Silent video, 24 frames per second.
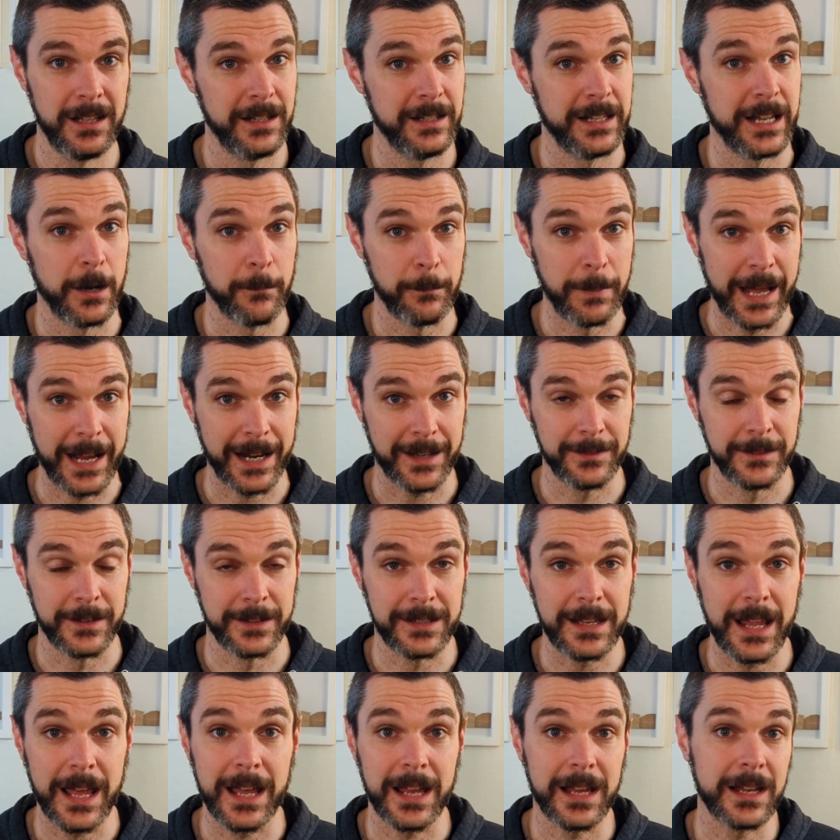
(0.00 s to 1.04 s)
Now back in the
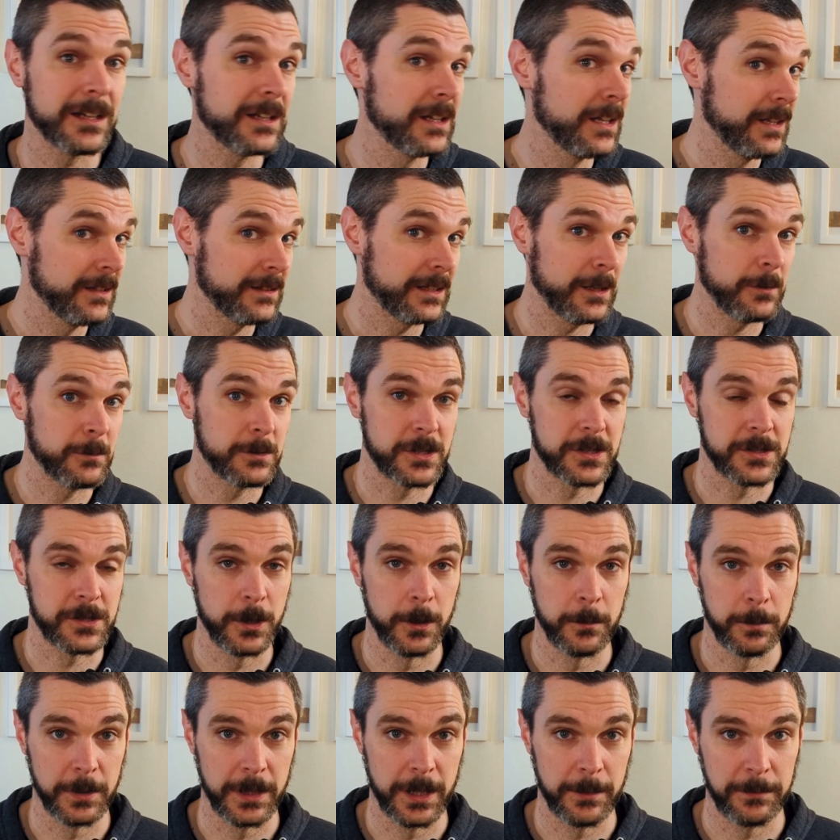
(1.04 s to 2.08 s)
day, they would just
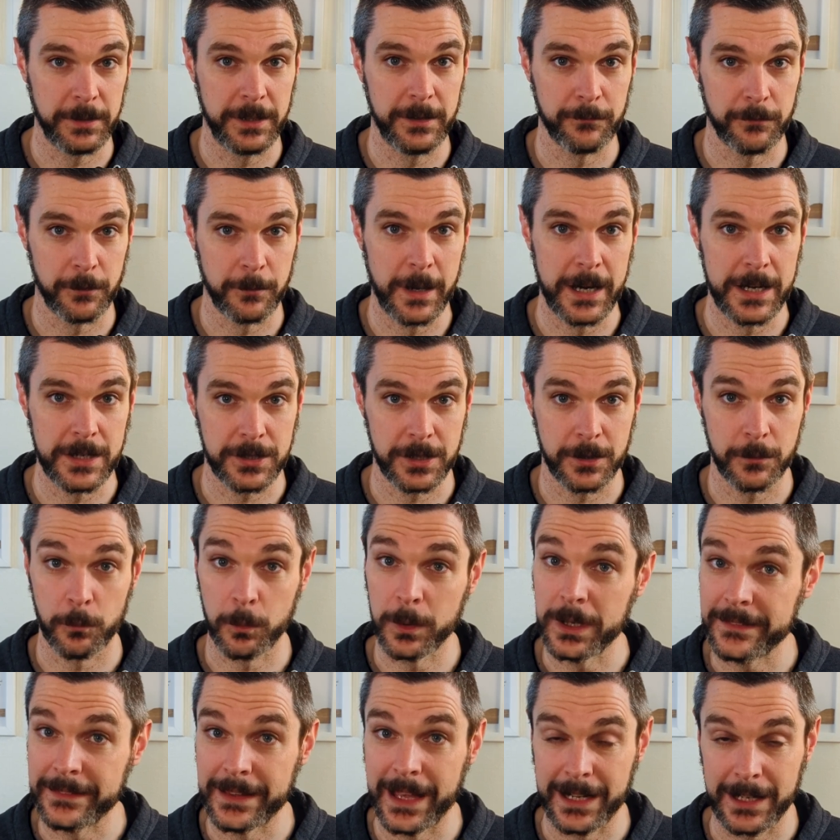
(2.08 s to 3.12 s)
open up the information,
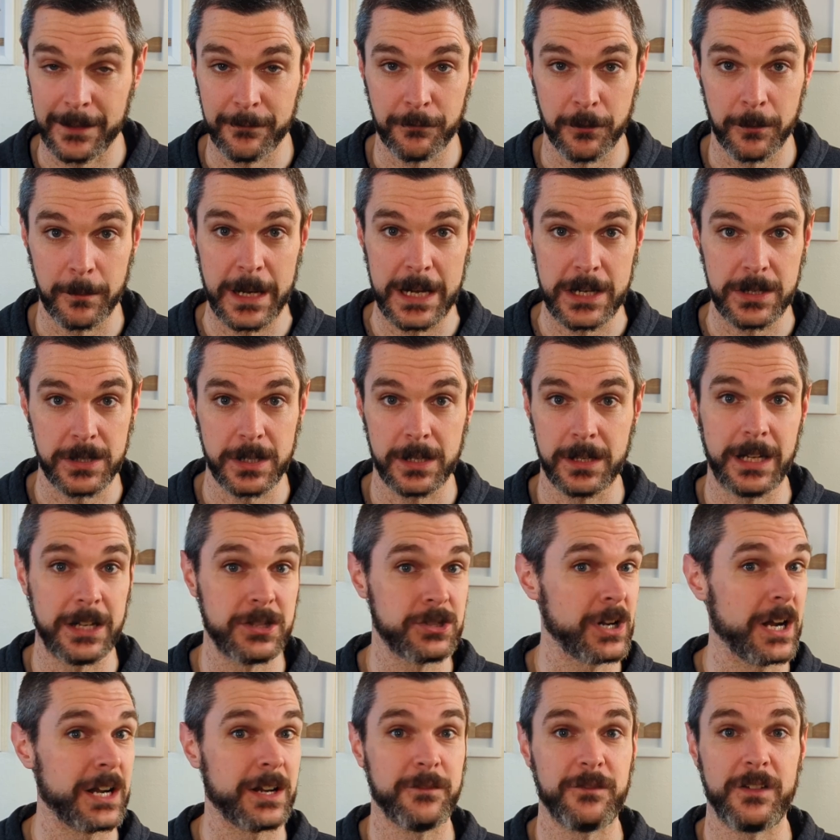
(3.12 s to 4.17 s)
read that information, and
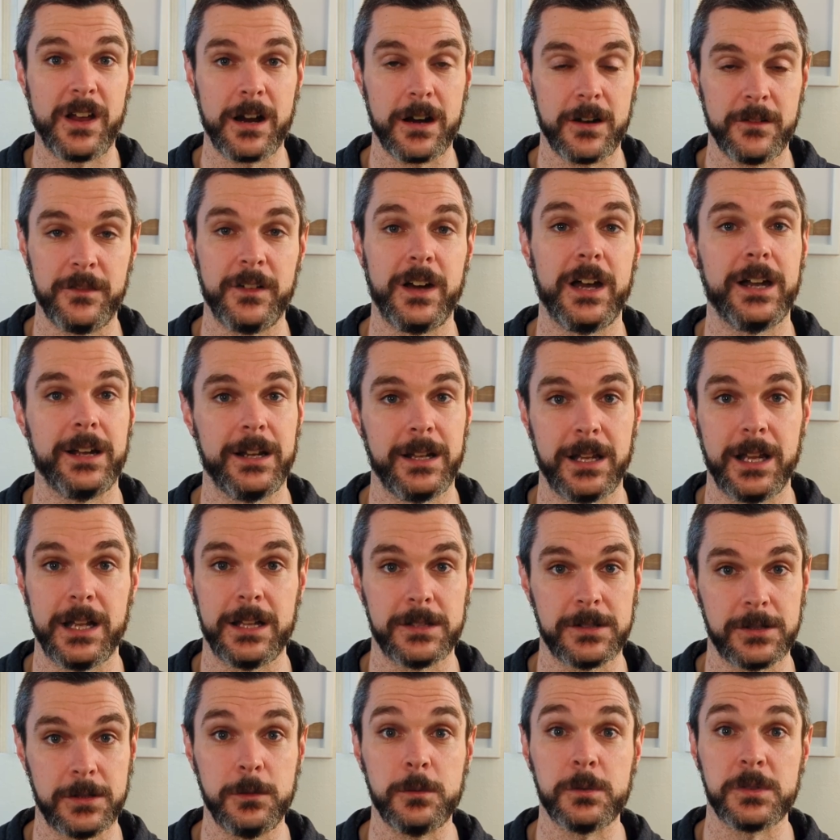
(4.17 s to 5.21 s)
try to verify it
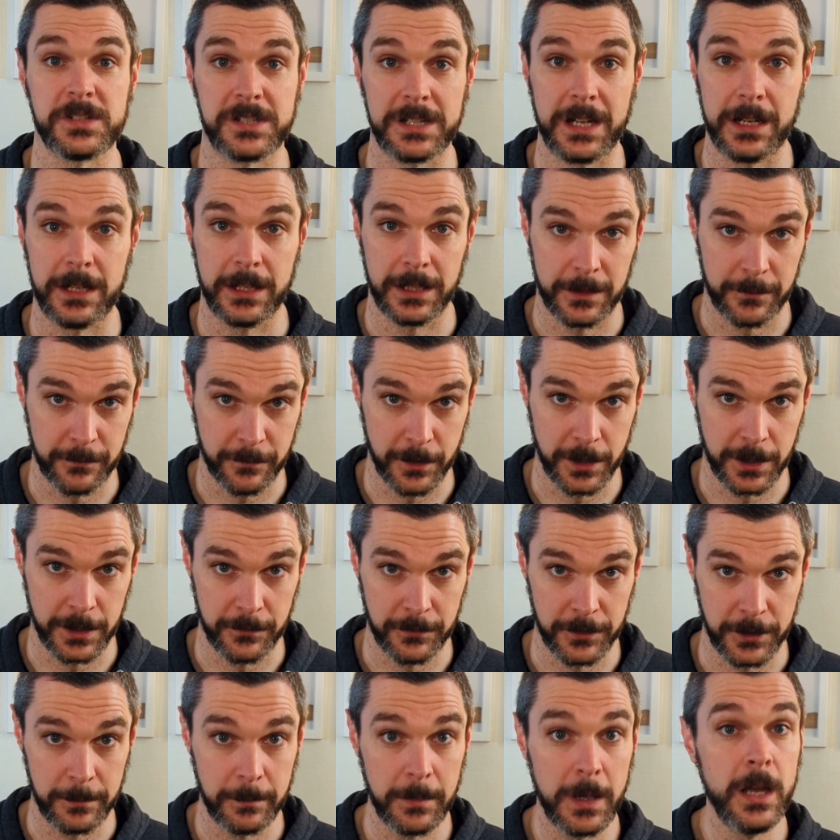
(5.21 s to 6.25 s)
against who was standing in front of
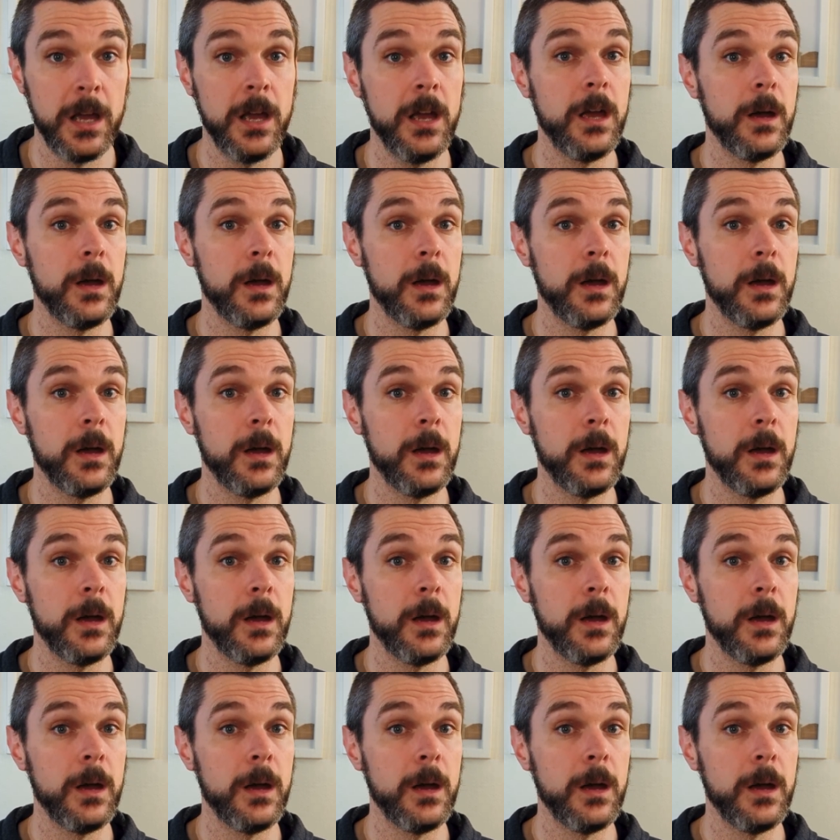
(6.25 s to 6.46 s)
them.